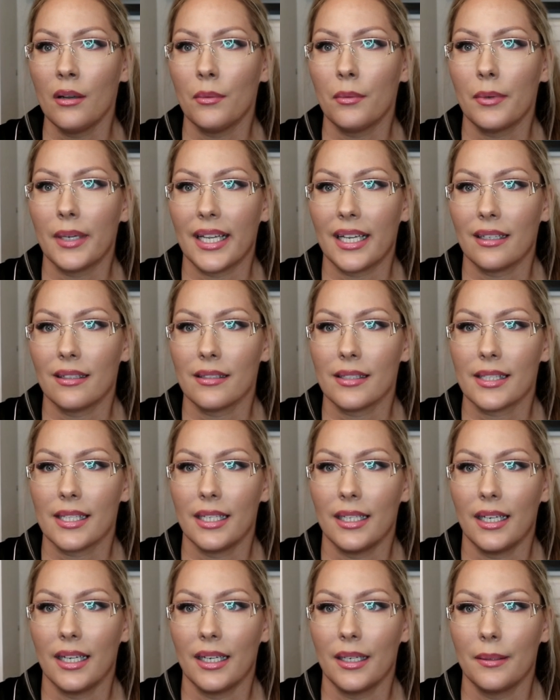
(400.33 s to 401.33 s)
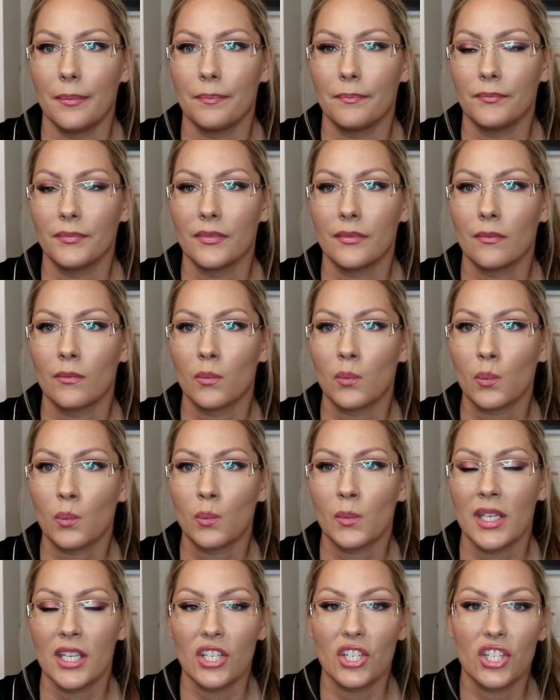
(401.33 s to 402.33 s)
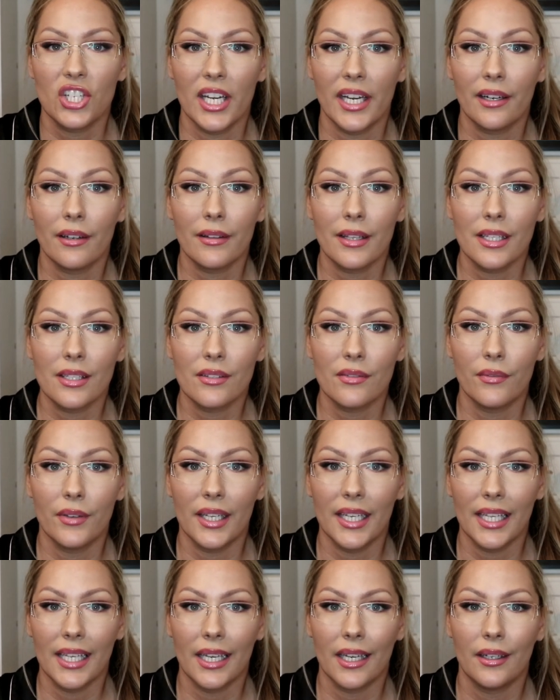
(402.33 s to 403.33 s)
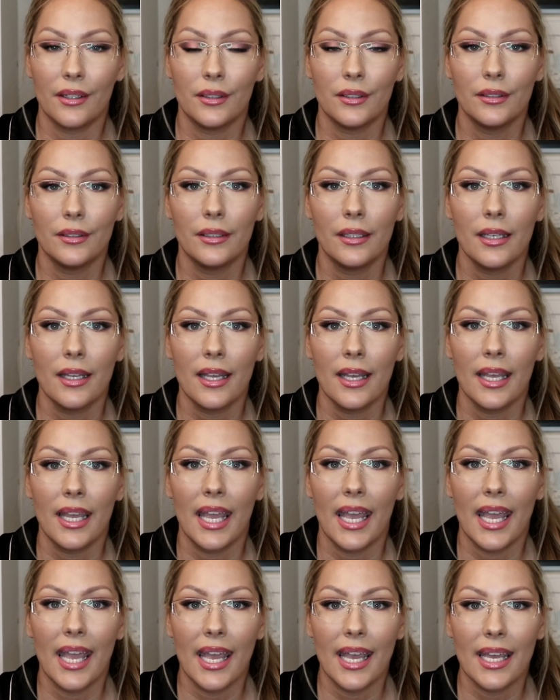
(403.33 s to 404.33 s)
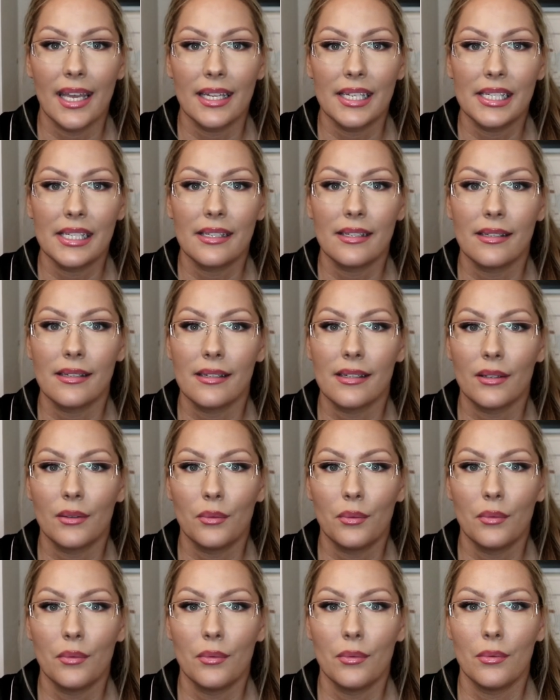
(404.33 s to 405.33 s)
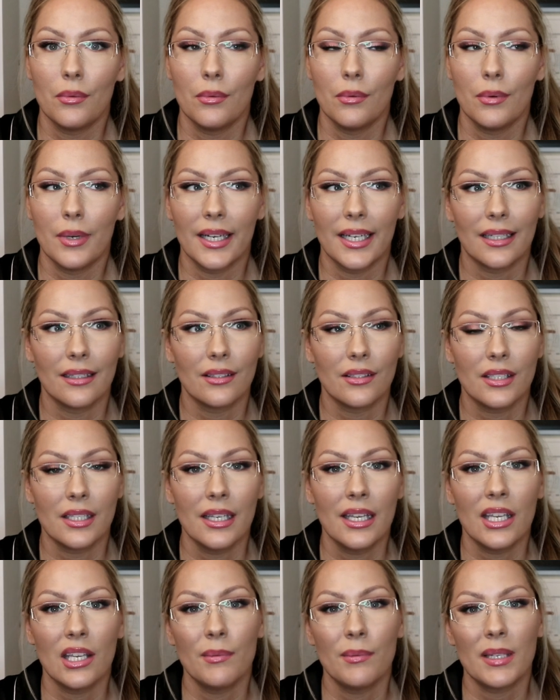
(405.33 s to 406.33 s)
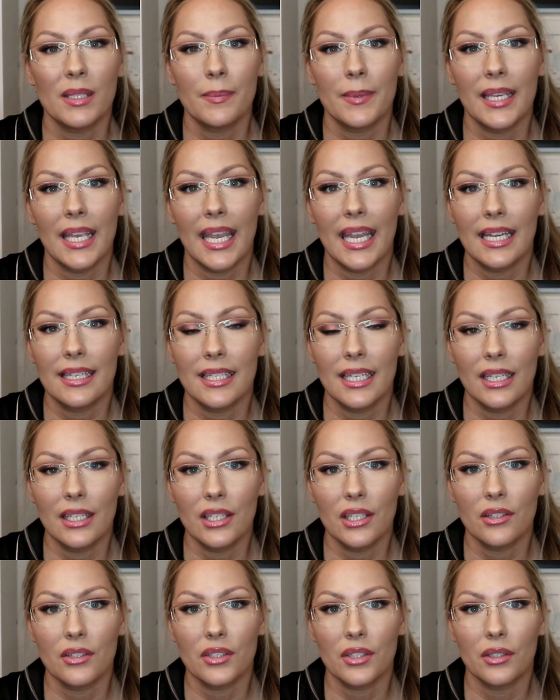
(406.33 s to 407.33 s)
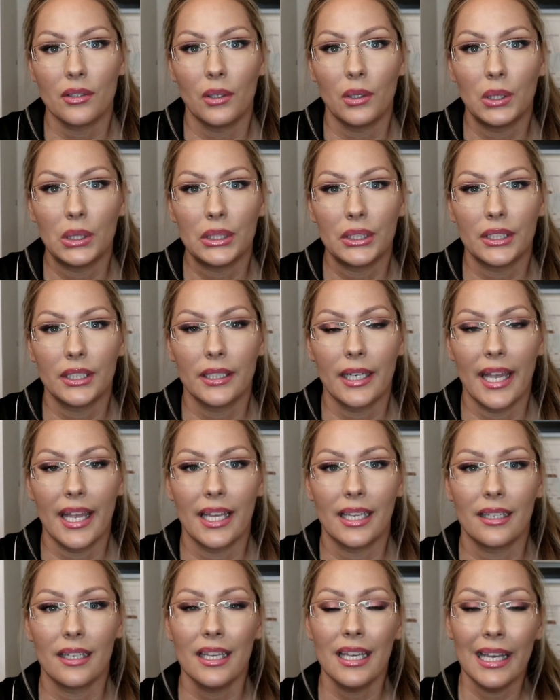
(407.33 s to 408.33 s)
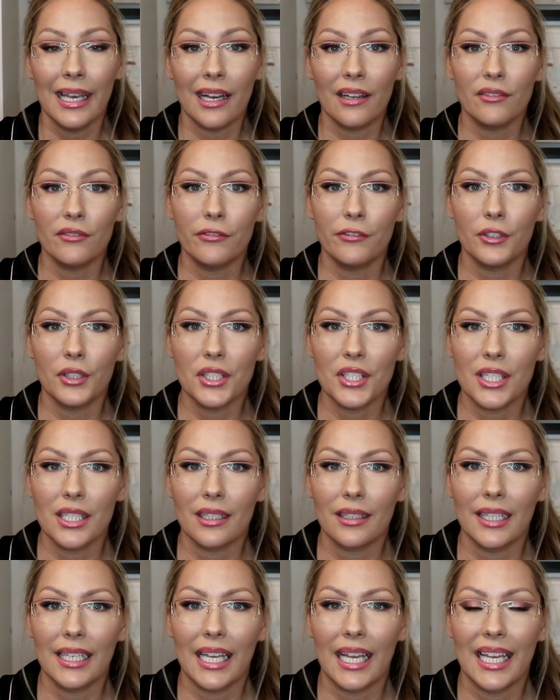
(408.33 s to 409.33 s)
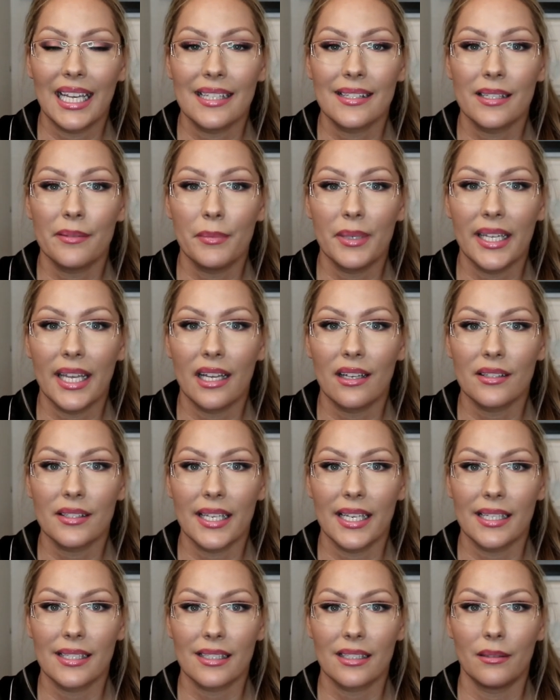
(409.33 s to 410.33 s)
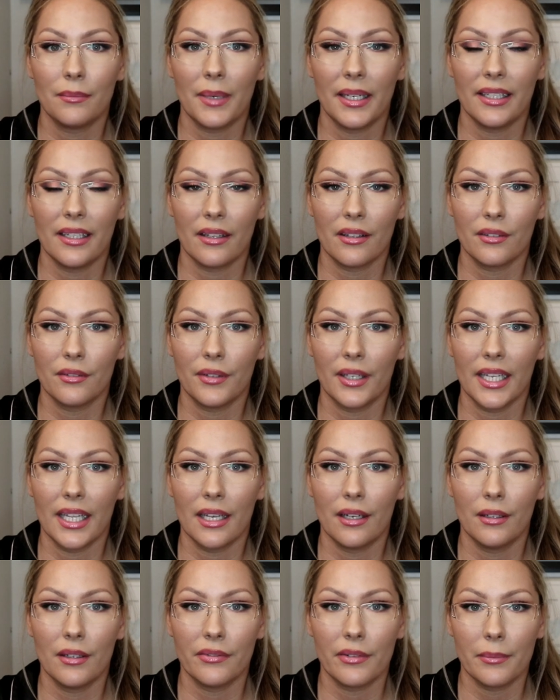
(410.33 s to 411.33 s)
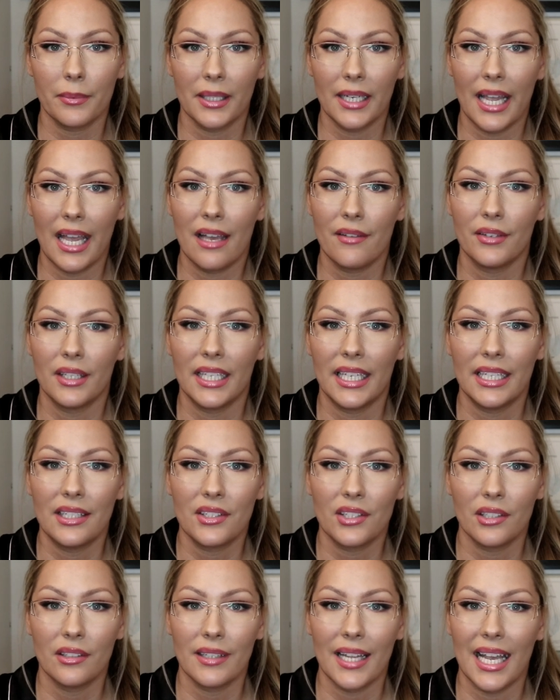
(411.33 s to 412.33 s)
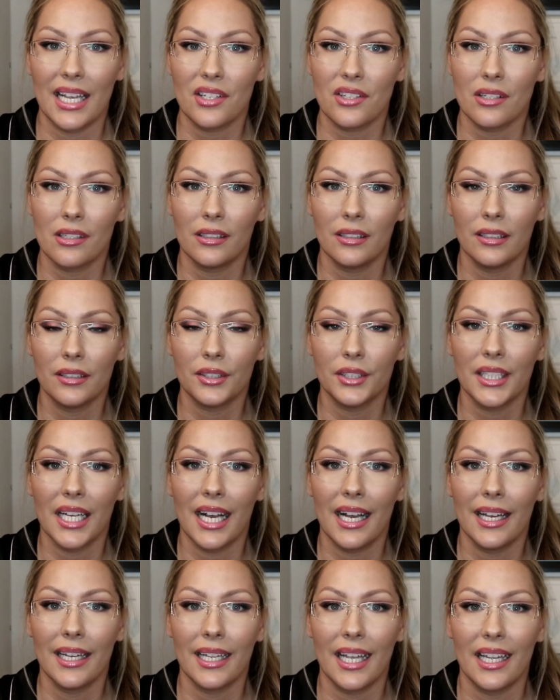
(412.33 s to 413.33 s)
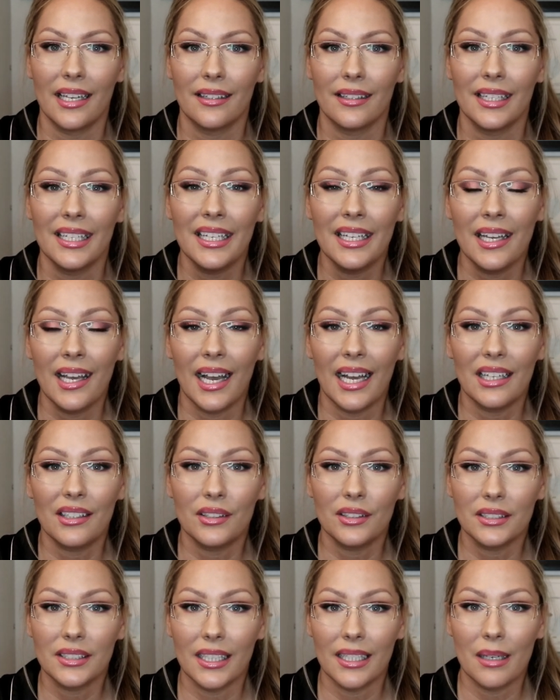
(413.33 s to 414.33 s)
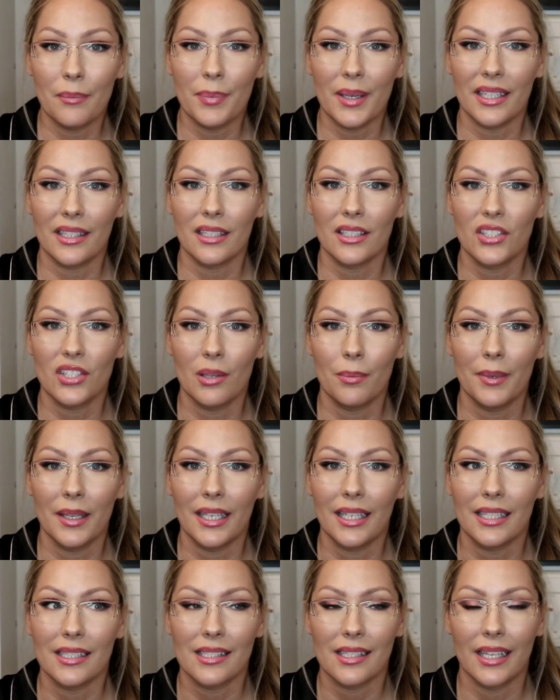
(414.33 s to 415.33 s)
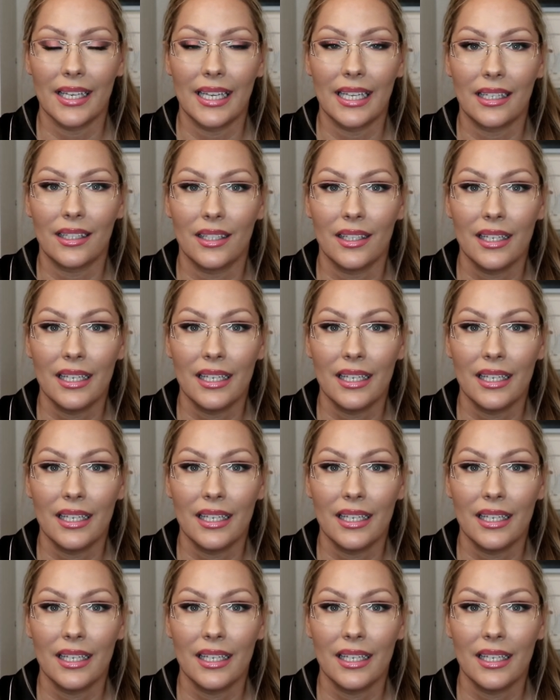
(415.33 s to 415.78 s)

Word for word: What else? Um, share this video and what else? You must be 18 years or older and unfortunately I had somebody else ask on my another video if I'm going to have it international or not and I looked up and the shipping is like